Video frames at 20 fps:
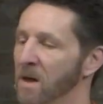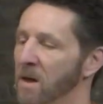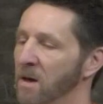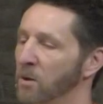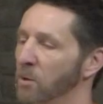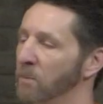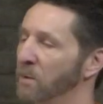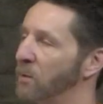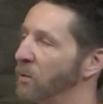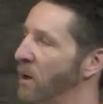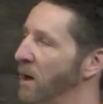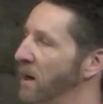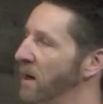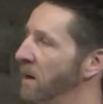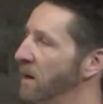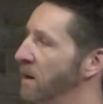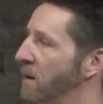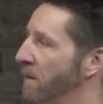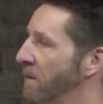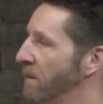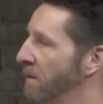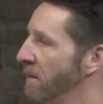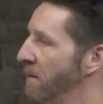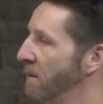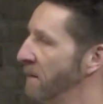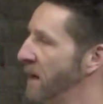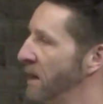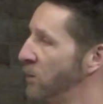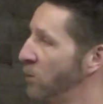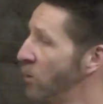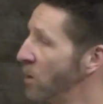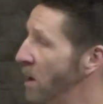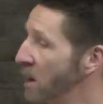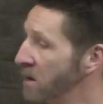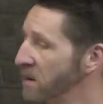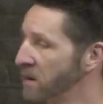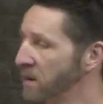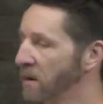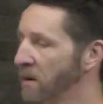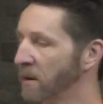And you betrayed that
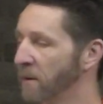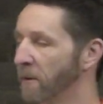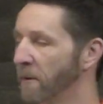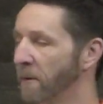trust